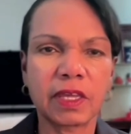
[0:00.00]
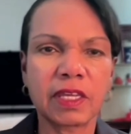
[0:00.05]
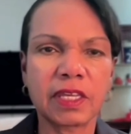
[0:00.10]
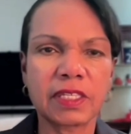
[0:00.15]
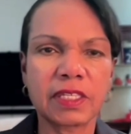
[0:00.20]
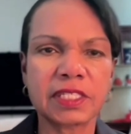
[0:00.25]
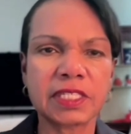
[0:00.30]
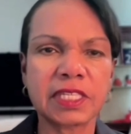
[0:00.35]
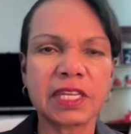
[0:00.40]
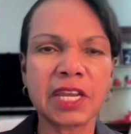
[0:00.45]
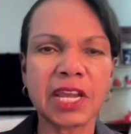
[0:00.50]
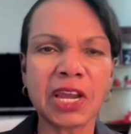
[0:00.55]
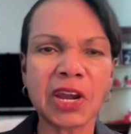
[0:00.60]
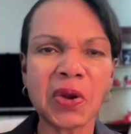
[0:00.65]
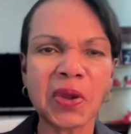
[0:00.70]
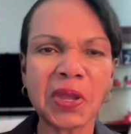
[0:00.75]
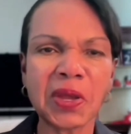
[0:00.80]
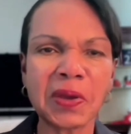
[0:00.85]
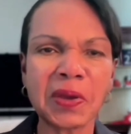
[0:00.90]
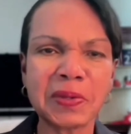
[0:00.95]

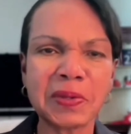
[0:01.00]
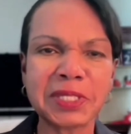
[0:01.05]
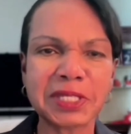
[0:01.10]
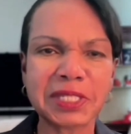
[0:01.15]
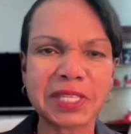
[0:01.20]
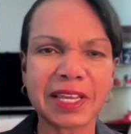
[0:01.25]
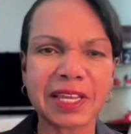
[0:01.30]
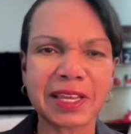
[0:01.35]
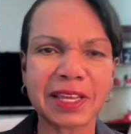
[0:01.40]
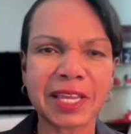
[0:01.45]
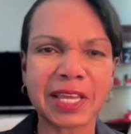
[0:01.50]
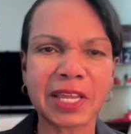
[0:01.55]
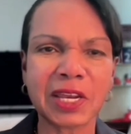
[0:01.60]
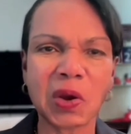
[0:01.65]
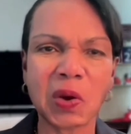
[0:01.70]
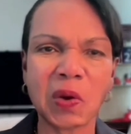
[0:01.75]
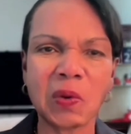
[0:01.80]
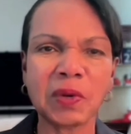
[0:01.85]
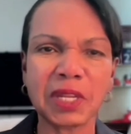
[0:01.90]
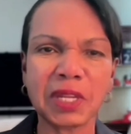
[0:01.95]
Scenarios can
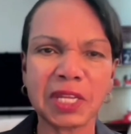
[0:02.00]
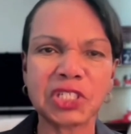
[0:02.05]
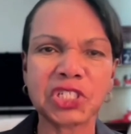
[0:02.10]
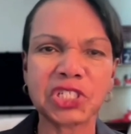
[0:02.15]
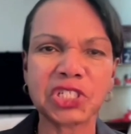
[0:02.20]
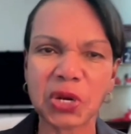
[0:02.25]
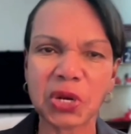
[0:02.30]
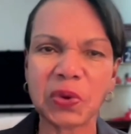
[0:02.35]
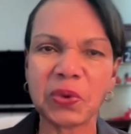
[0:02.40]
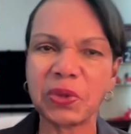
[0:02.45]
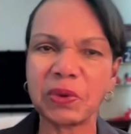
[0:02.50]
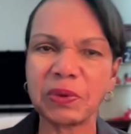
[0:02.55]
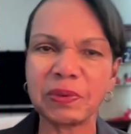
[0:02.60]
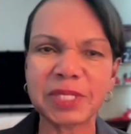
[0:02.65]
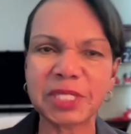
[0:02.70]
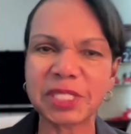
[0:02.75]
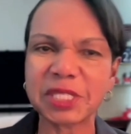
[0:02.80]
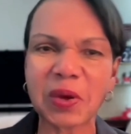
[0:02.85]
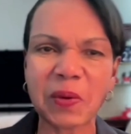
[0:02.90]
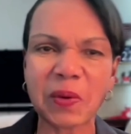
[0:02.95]
only show you
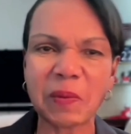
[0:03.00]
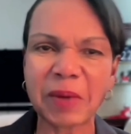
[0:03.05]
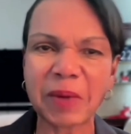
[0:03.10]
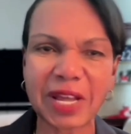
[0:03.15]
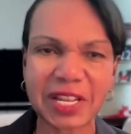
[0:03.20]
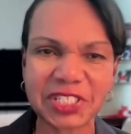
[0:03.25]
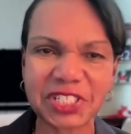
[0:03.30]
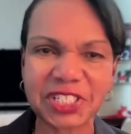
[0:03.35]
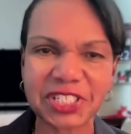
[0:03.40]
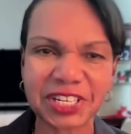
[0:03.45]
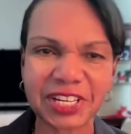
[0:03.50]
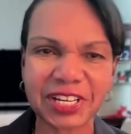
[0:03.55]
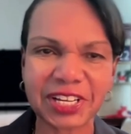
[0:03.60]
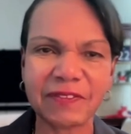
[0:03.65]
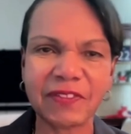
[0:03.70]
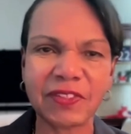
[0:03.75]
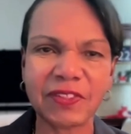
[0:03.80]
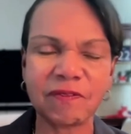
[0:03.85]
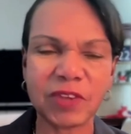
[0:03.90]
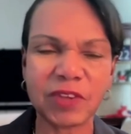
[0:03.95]
so much
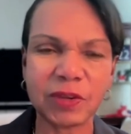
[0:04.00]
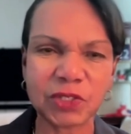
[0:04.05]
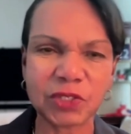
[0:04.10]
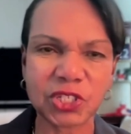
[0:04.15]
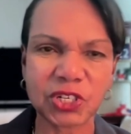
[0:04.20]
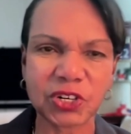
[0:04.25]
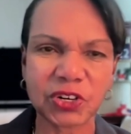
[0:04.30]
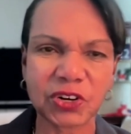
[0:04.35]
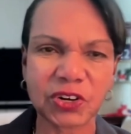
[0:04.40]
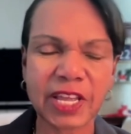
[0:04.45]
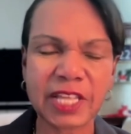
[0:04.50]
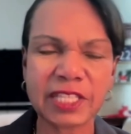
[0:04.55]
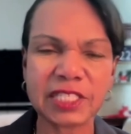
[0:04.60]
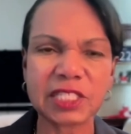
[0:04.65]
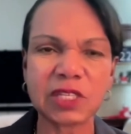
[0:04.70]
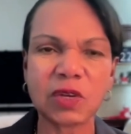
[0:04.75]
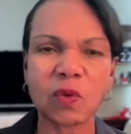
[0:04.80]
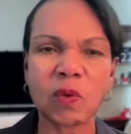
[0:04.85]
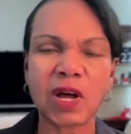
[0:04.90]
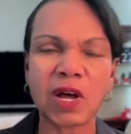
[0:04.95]
of the future. And
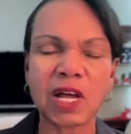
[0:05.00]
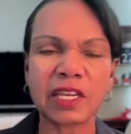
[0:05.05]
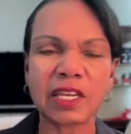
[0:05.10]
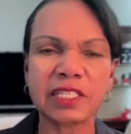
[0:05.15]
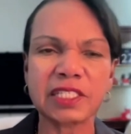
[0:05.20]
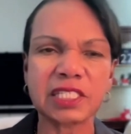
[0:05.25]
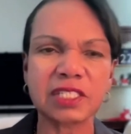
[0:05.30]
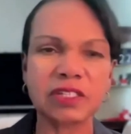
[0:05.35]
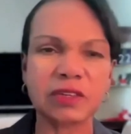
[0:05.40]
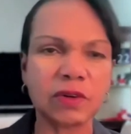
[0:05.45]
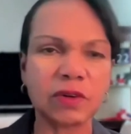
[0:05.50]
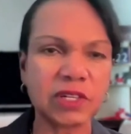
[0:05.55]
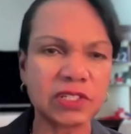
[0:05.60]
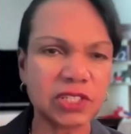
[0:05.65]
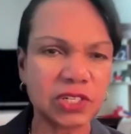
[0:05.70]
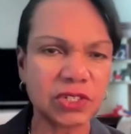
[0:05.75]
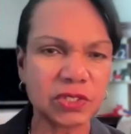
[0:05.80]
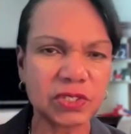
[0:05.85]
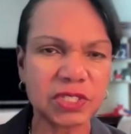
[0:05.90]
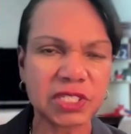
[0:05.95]
so while it's good
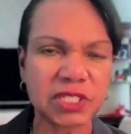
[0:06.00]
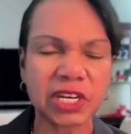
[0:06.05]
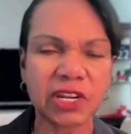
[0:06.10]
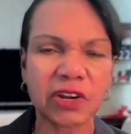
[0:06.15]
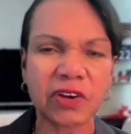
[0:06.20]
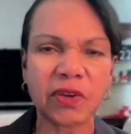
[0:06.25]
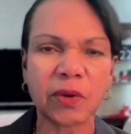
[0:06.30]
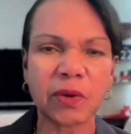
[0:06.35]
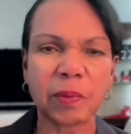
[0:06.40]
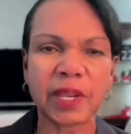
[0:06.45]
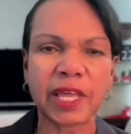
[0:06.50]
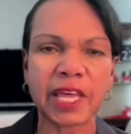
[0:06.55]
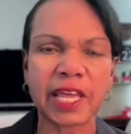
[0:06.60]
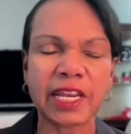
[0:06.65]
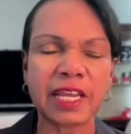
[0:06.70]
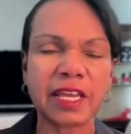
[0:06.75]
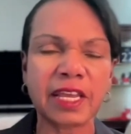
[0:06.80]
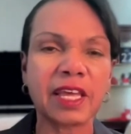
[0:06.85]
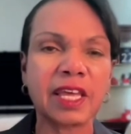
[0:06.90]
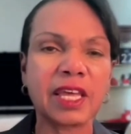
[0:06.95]
to do scenario
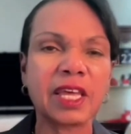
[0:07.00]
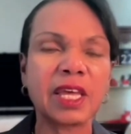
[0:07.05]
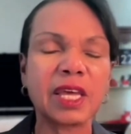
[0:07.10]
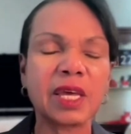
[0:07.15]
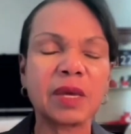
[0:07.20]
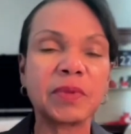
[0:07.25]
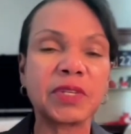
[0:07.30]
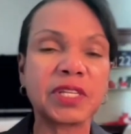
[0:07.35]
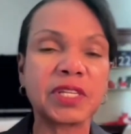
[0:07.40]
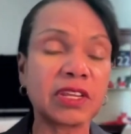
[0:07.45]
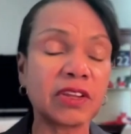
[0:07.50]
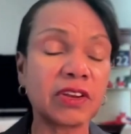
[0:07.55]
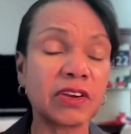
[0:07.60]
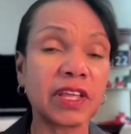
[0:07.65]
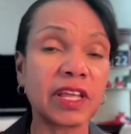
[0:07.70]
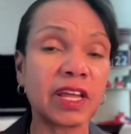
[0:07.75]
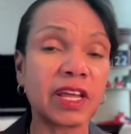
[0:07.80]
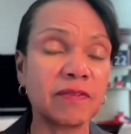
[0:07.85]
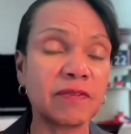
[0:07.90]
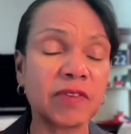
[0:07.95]
planning,
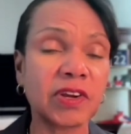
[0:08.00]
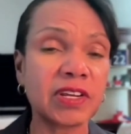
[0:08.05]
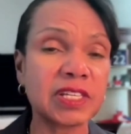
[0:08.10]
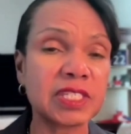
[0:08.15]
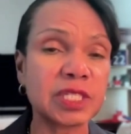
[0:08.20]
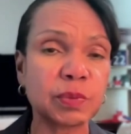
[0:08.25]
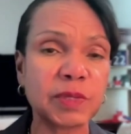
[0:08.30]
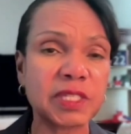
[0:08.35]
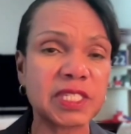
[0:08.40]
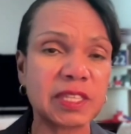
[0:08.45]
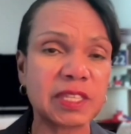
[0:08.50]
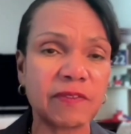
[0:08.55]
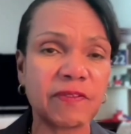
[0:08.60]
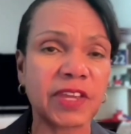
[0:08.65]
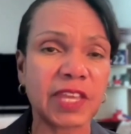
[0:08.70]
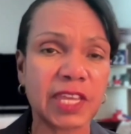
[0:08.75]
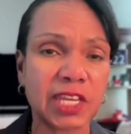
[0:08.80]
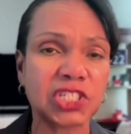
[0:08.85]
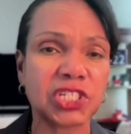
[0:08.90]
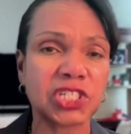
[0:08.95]
particularly on very
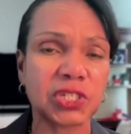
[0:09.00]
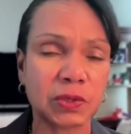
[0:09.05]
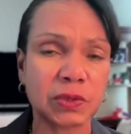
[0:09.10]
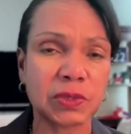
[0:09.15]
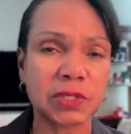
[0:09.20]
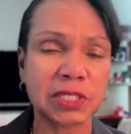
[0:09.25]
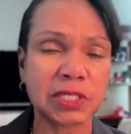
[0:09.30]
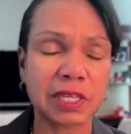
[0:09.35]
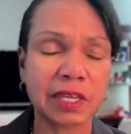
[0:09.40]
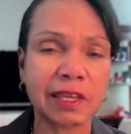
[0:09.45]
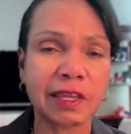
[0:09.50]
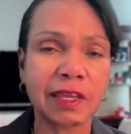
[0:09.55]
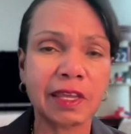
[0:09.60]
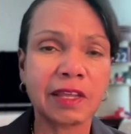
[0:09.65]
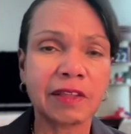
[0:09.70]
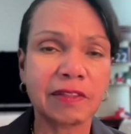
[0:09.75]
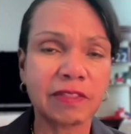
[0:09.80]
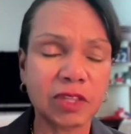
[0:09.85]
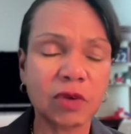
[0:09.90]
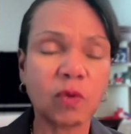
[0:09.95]
specific issues,
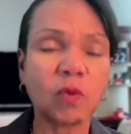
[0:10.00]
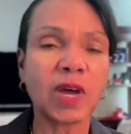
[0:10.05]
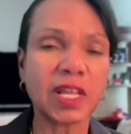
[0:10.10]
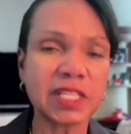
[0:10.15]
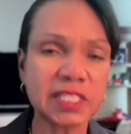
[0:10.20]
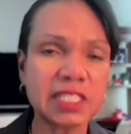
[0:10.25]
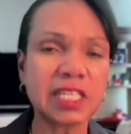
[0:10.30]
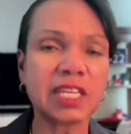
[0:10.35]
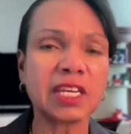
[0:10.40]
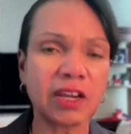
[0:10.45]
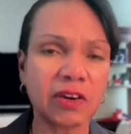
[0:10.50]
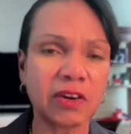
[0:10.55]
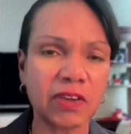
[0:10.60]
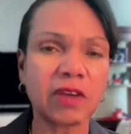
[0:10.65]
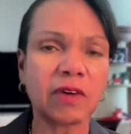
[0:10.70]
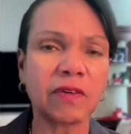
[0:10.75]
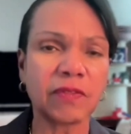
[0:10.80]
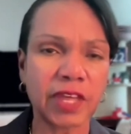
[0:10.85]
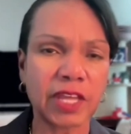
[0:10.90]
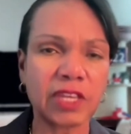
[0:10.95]
the one
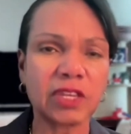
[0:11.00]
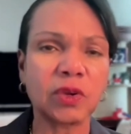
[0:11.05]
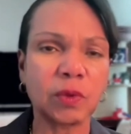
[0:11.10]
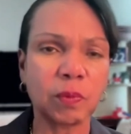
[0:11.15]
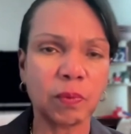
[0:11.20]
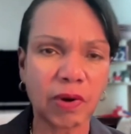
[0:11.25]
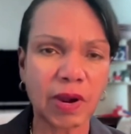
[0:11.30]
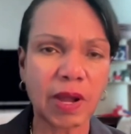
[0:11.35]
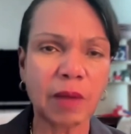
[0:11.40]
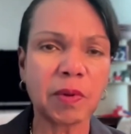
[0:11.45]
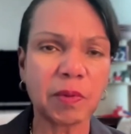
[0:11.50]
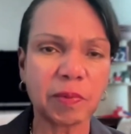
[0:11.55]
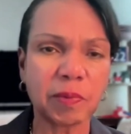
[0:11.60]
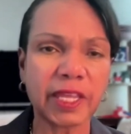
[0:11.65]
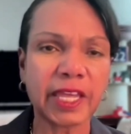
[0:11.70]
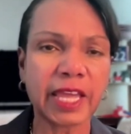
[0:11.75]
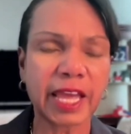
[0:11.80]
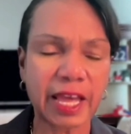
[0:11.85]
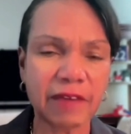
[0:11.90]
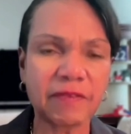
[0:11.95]
scenario that you
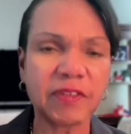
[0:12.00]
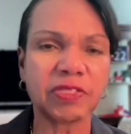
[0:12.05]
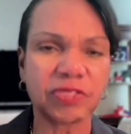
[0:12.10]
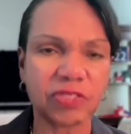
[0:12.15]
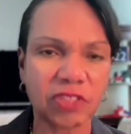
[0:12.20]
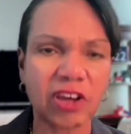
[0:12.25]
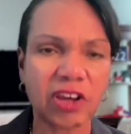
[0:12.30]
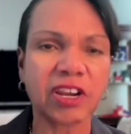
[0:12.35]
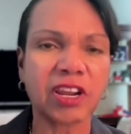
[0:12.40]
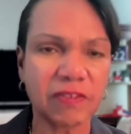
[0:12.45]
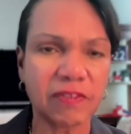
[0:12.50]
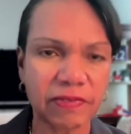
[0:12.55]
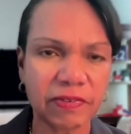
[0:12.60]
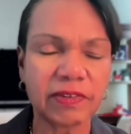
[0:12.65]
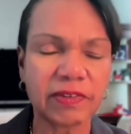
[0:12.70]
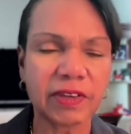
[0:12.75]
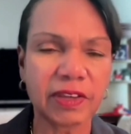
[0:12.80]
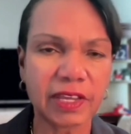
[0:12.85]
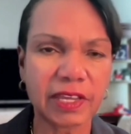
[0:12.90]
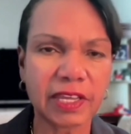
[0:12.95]
probably haven't thought of
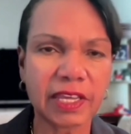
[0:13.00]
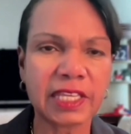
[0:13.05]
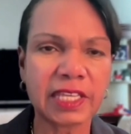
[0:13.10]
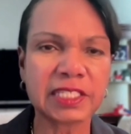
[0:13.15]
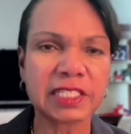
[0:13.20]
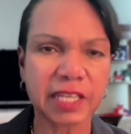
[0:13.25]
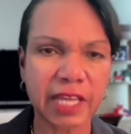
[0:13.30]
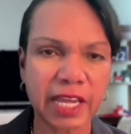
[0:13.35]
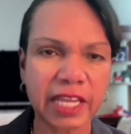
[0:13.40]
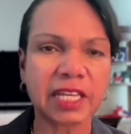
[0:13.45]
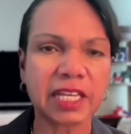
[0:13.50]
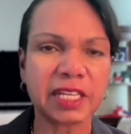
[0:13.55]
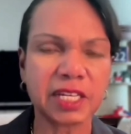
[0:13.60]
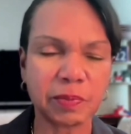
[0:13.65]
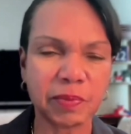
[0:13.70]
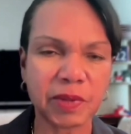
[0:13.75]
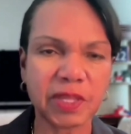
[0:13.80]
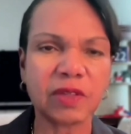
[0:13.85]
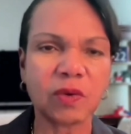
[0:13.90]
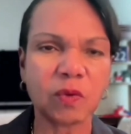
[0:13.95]
is likely
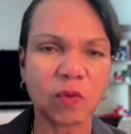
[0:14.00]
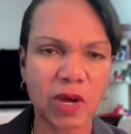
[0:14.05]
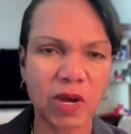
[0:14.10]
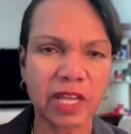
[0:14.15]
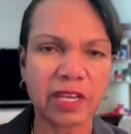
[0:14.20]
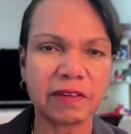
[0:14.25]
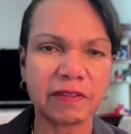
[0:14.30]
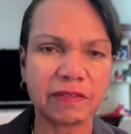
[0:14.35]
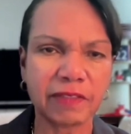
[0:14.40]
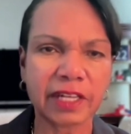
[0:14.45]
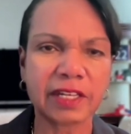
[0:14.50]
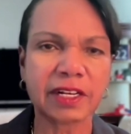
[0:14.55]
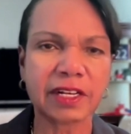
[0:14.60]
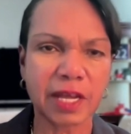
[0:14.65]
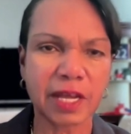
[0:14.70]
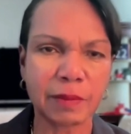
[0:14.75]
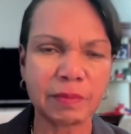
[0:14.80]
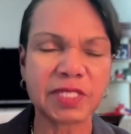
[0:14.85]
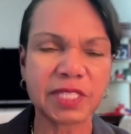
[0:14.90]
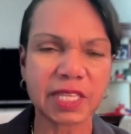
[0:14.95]
to be the one that
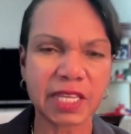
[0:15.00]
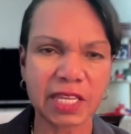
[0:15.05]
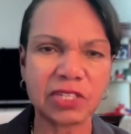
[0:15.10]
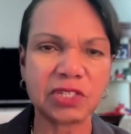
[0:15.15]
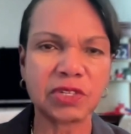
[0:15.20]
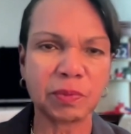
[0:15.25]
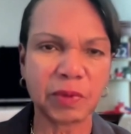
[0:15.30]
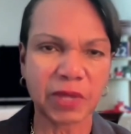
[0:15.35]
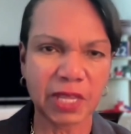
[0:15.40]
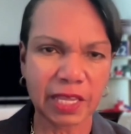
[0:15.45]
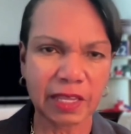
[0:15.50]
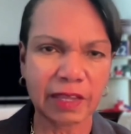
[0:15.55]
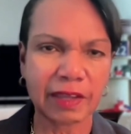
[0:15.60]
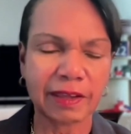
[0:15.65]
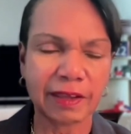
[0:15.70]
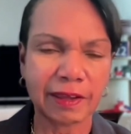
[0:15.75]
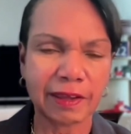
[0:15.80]
comes into being.